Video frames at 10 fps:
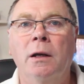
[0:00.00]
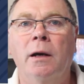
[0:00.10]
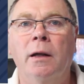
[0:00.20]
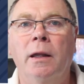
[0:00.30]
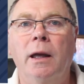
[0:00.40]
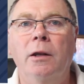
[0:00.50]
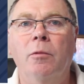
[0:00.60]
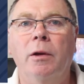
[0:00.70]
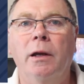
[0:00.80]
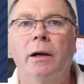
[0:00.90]
the
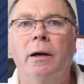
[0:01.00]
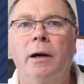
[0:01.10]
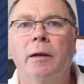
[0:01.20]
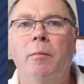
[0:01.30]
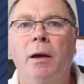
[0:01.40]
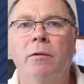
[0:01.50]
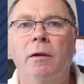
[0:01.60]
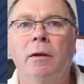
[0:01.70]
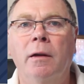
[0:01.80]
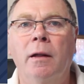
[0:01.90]
AWAI
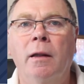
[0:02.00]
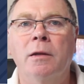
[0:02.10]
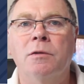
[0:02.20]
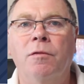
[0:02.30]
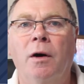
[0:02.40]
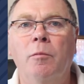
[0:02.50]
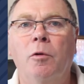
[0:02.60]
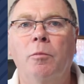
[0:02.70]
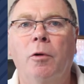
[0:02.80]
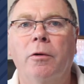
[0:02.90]
Method, that's far
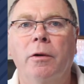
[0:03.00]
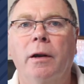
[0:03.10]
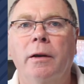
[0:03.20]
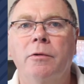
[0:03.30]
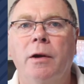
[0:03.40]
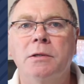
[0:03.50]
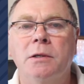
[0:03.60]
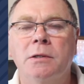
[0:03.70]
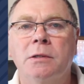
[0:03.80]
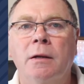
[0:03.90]
more modern and
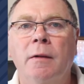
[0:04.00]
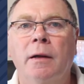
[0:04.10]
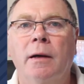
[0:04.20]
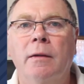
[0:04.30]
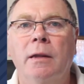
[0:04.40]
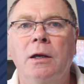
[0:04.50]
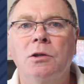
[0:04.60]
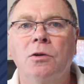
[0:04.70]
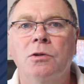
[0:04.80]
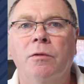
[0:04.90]
addresses the
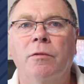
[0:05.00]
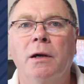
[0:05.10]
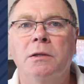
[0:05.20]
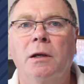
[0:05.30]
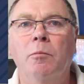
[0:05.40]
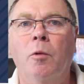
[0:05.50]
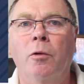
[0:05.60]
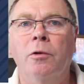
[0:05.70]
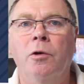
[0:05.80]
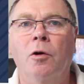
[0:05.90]
issues of writing
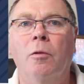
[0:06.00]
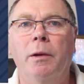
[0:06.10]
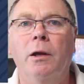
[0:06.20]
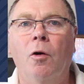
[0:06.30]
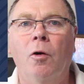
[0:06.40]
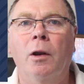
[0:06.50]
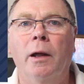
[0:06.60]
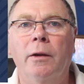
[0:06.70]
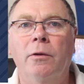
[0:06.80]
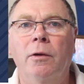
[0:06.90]
modern copy
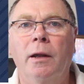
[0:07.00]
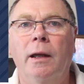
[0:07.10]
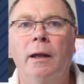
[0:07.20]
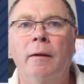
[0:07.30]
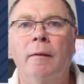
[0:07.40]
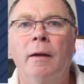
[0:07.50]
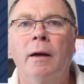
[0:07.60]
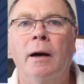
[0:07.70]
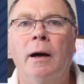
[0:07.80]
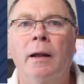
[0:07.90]
online today.
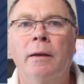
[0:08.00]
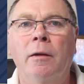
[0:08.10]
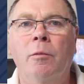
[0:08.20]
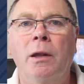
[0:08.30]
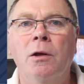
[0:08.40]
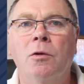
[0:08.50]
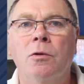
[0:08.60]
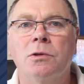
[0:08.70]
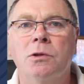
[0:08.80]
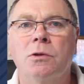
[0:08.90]
And the way the
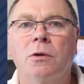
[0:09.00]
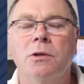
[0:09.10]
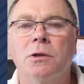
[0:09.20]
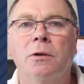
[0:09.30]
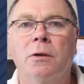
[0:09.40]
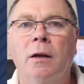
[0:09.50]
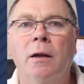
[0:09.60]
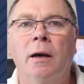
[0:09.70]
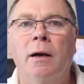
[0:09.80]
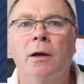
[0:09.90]
course is structured,
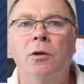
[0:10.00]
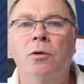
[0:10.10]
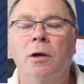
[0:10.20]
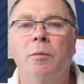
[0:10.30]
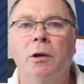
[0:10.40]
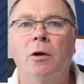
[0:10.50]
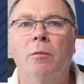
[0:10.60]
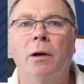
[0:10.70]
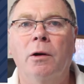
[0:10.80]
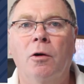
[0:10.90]
you can
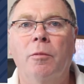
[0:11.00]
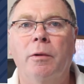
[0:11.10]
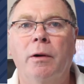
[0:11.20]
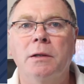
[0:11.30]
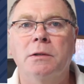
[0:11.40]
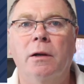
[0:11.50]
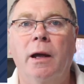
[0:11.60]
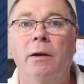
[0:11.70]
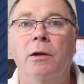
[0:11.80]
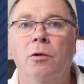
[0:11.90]
become a copywriter
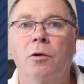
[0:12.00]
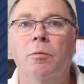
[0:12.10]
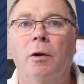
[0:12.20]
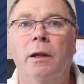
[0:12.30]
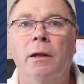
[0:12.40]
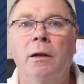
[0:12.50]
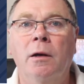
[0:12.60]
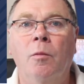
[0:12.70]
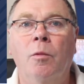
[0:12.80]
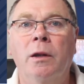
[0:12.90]
earning good money
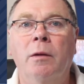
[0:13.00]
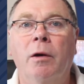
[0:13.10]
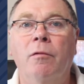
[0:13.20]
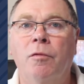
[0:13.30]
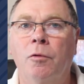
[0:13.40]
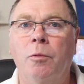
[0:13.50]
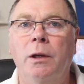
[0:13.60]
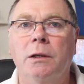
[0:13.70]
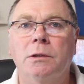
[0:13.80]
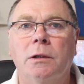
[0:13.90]
within about 4
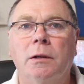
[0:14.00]
weeks.